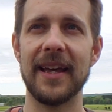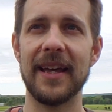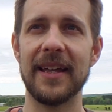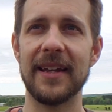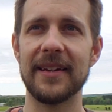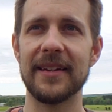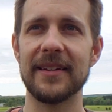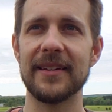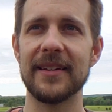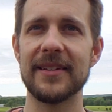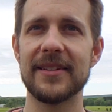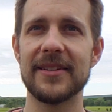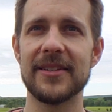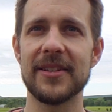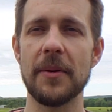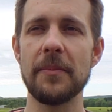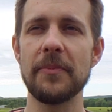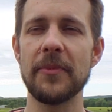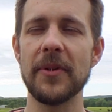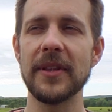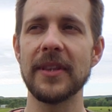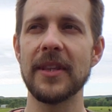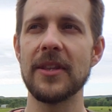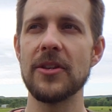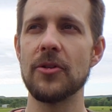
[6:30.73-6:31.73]
and
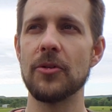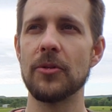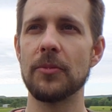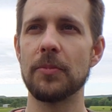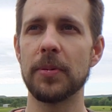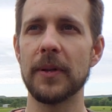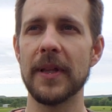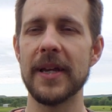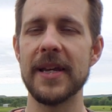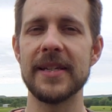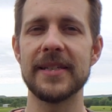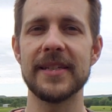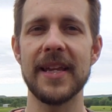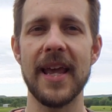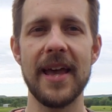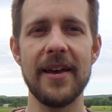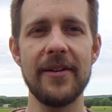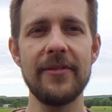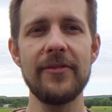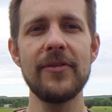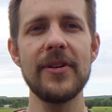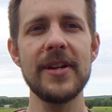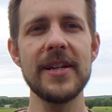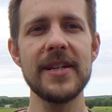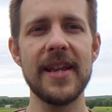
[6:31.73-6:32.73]
something that you would place
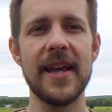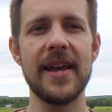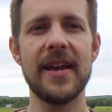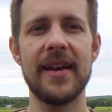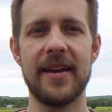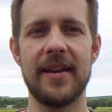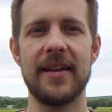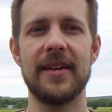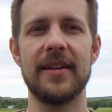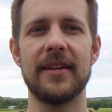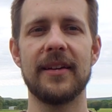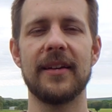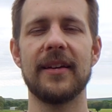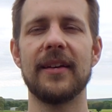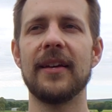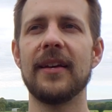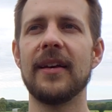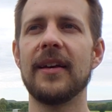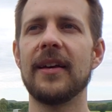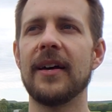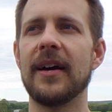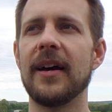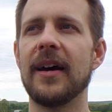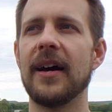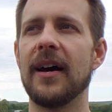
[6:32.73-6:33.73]
every day,
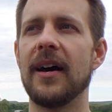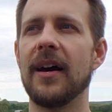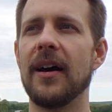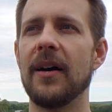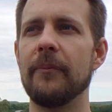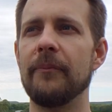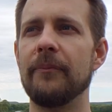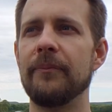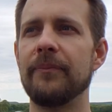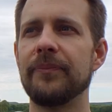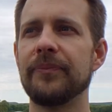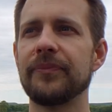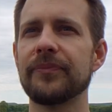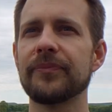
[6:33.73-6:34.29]
um,